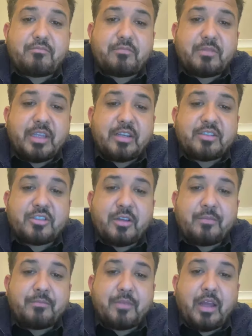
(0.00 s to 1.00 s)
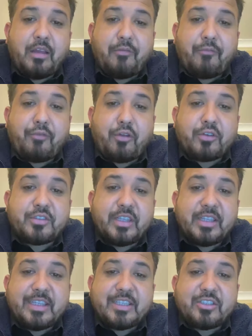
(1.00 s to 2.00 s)
there are some flaws
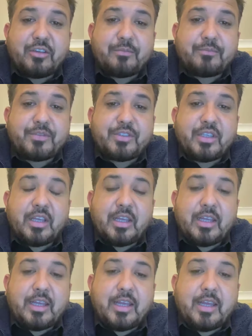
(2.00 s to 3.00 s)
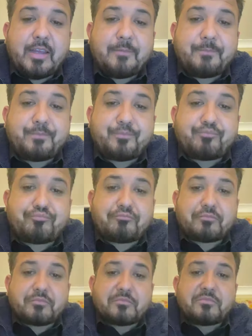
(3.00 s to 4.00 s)
and there's some um,
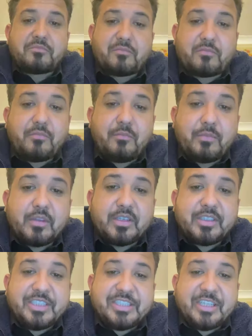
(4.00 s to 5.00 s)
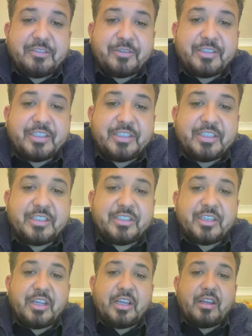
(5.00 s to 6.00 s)

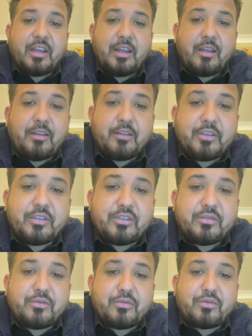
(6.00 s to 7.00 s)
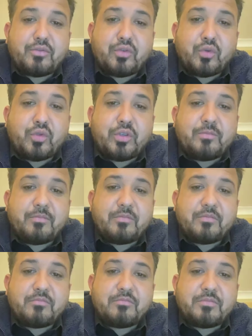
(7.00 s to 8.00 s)
disadvantages through
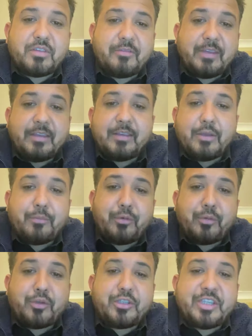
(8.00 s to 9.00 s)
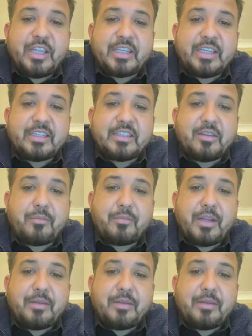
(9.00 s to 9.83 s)
the way people taking some